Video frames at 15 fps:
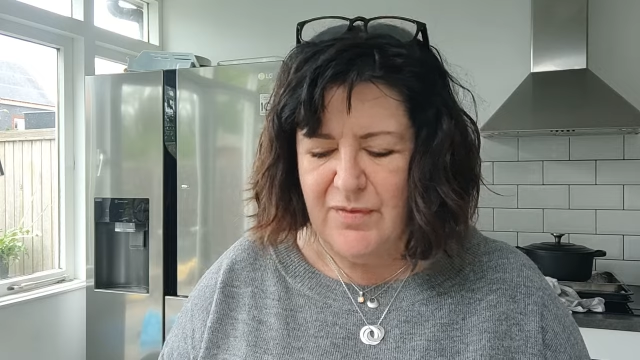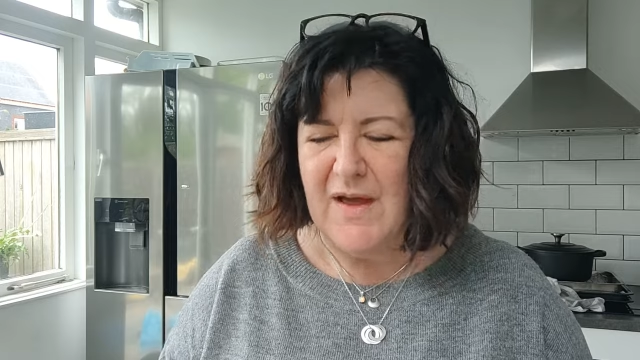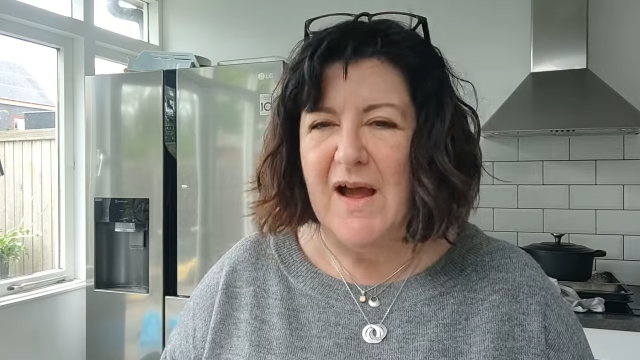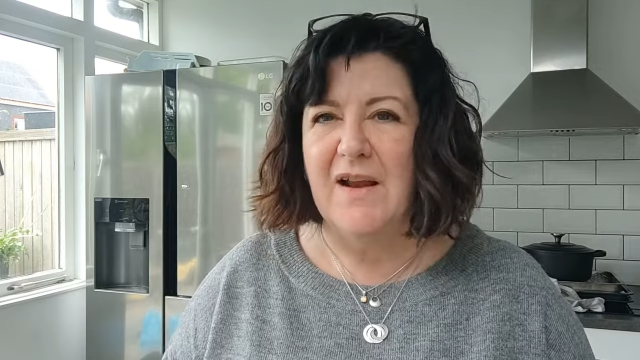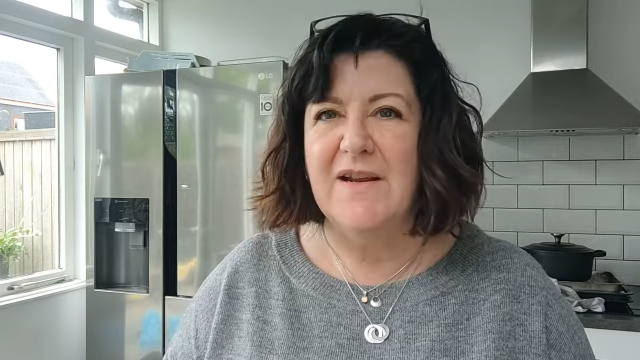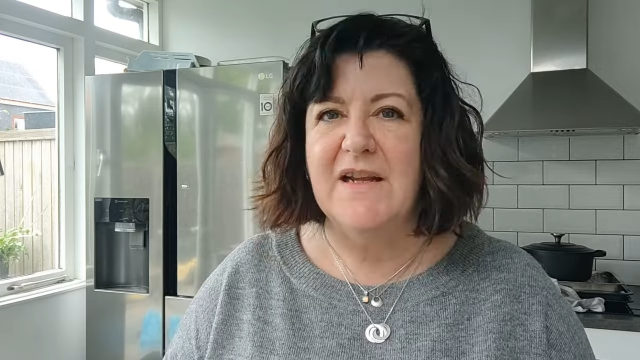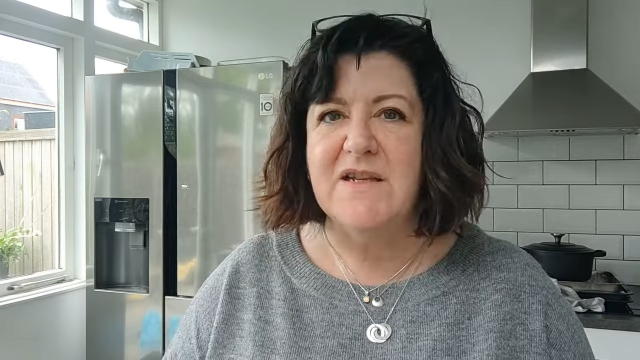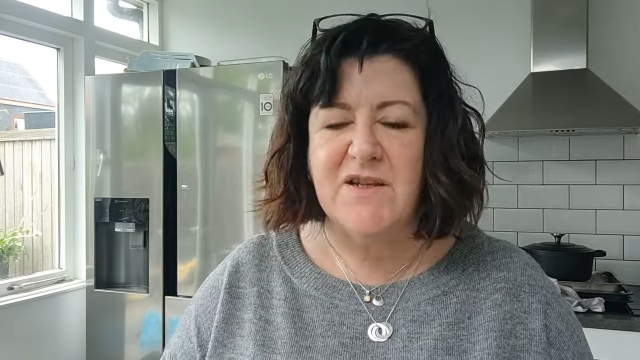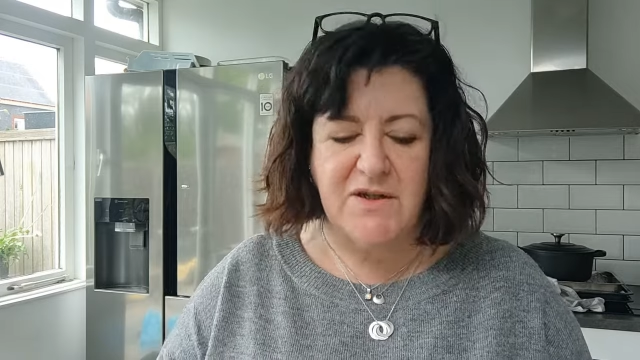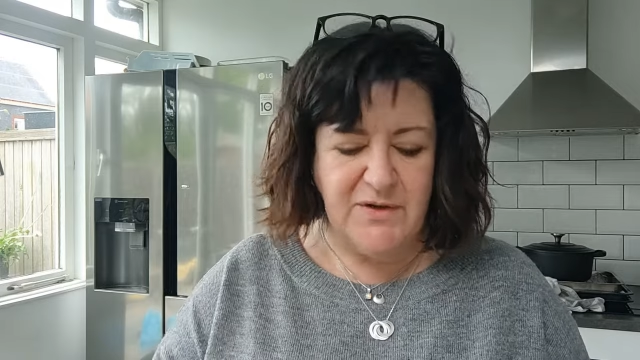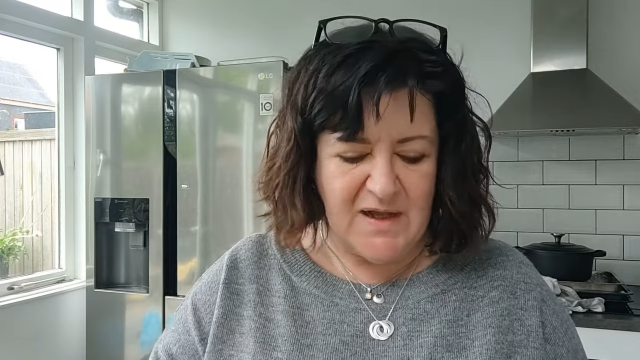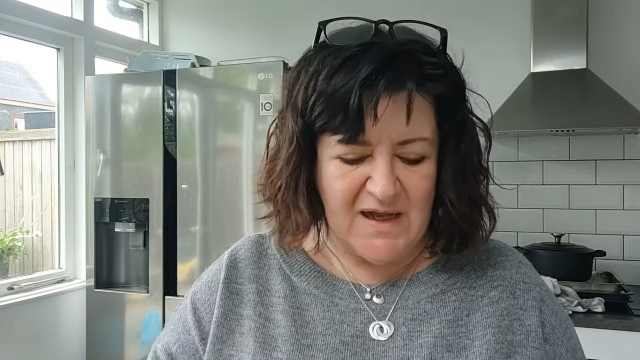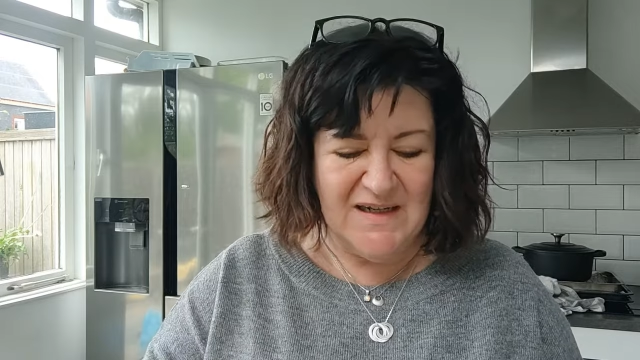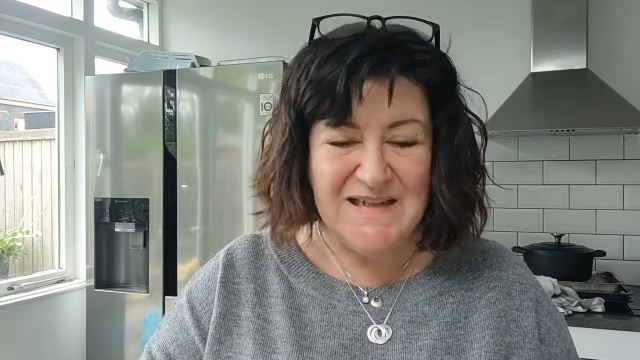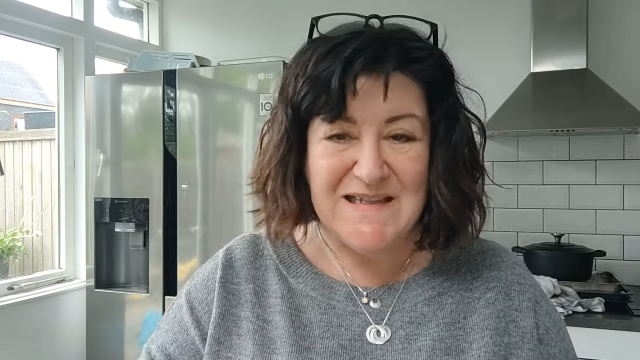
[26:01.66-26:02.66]
that I need to
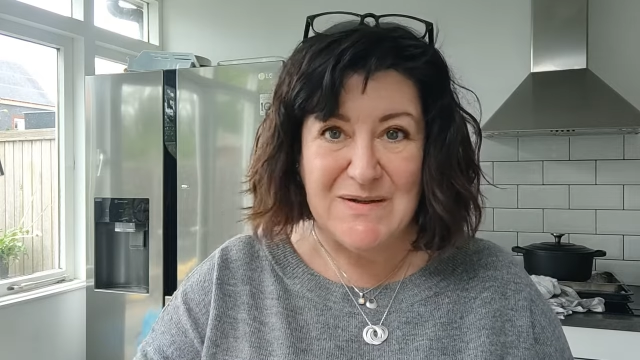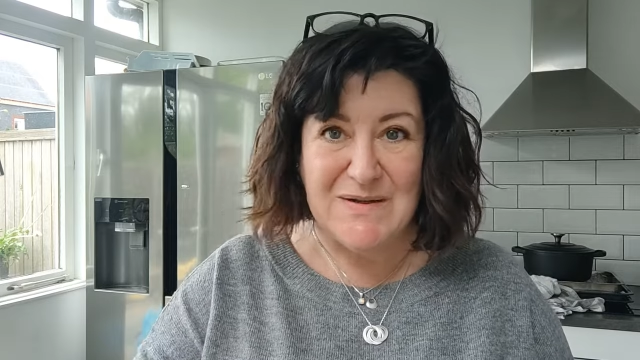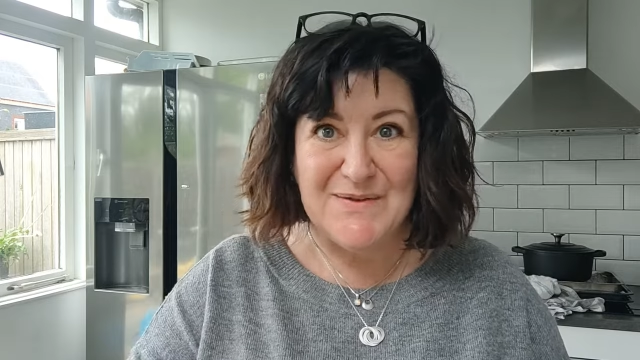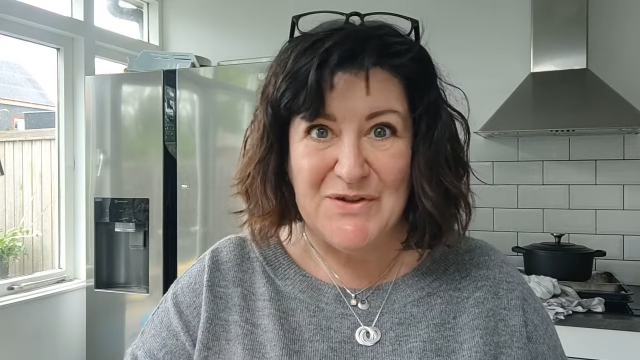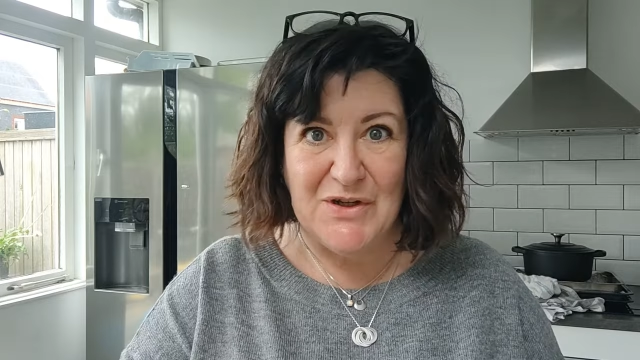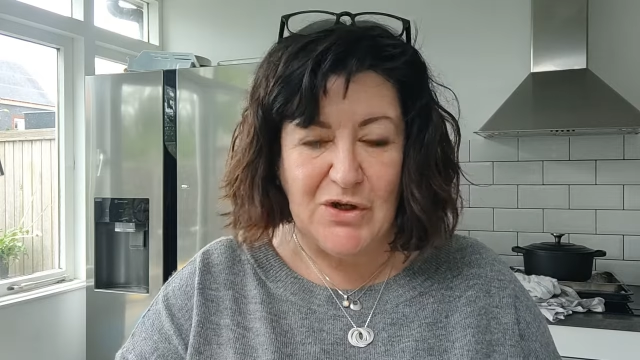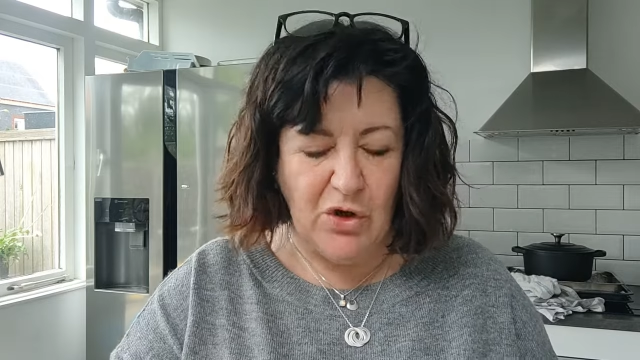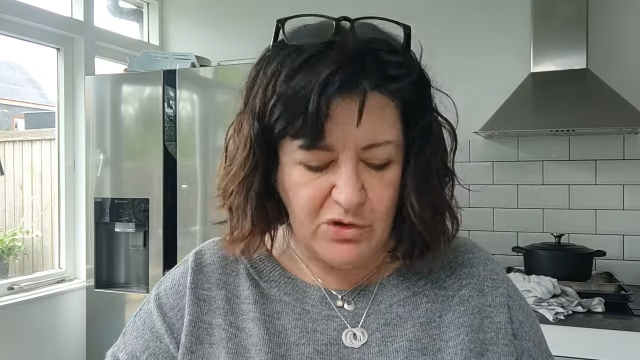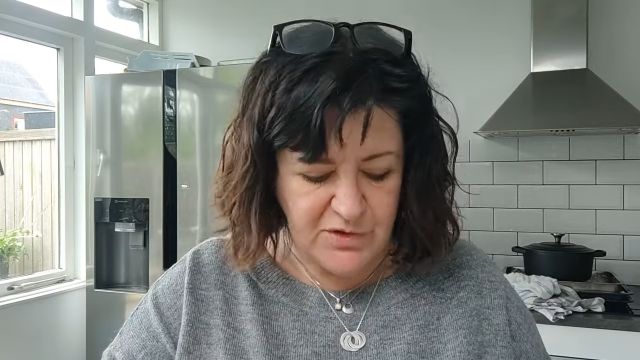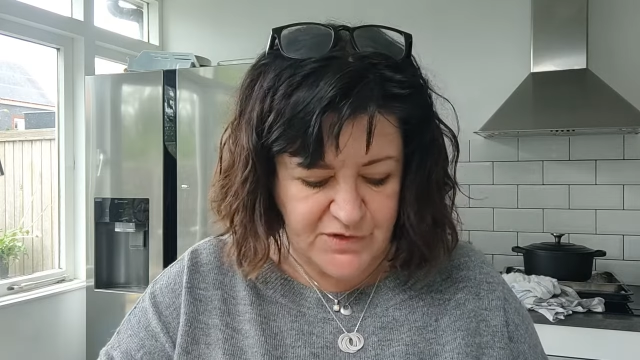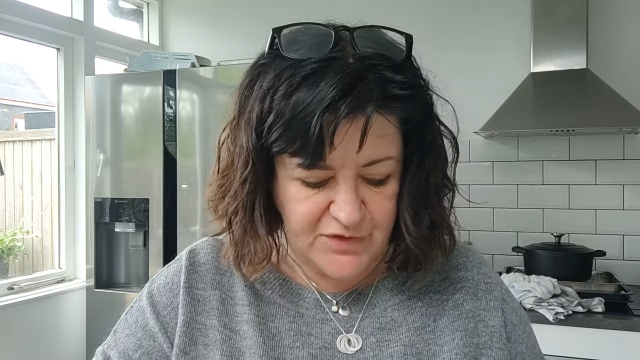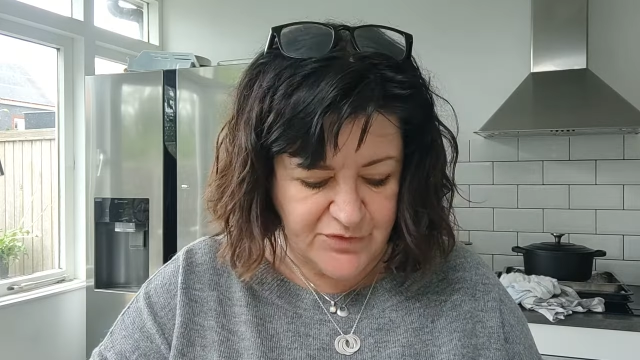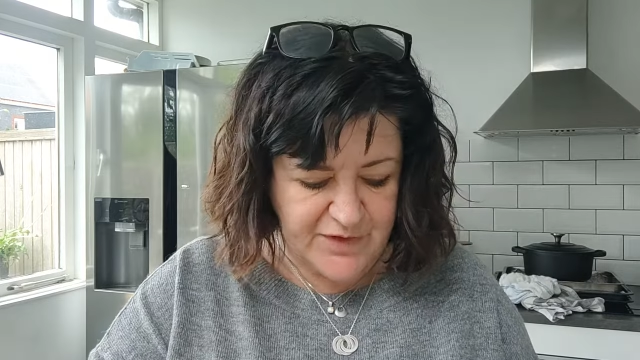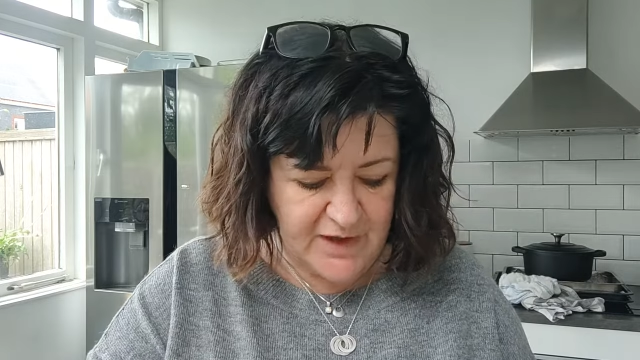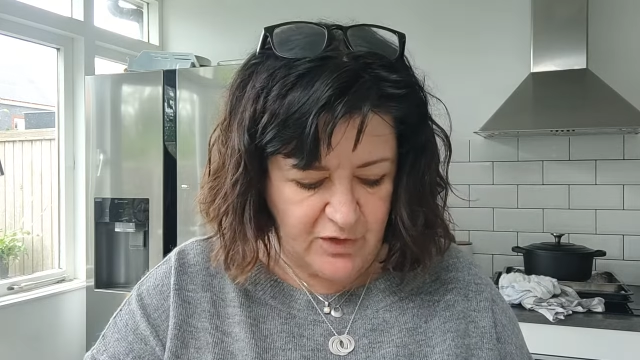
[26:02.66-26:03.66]
do that I need to actually
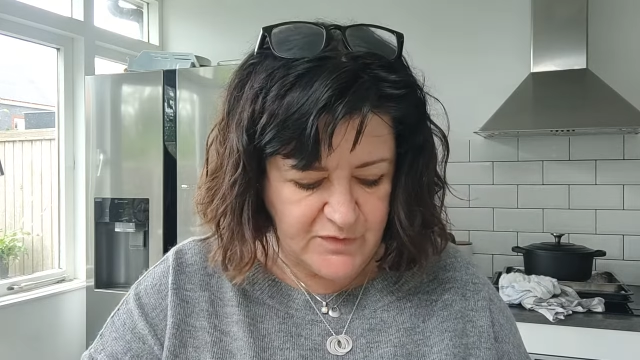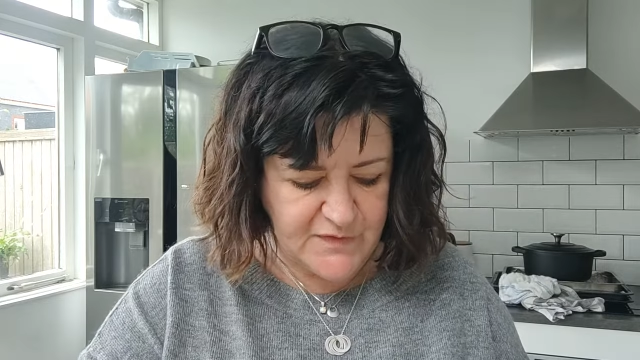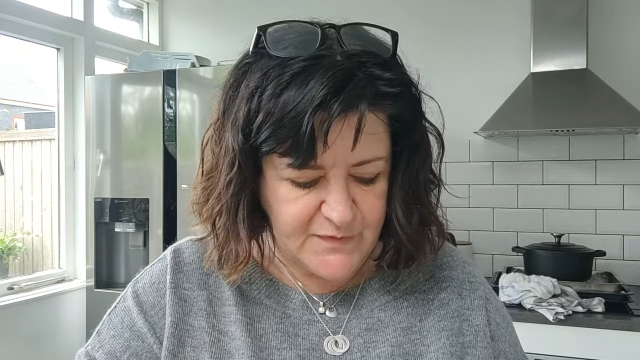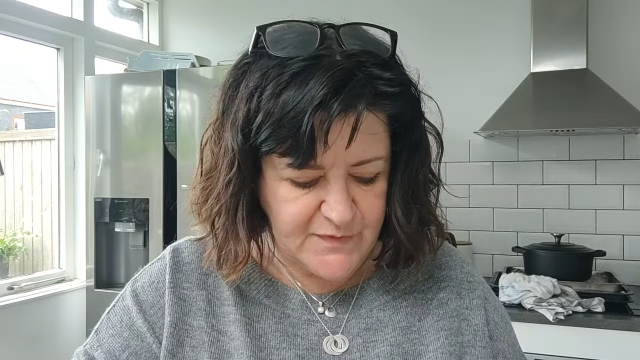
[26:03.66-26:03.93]
concentrate on.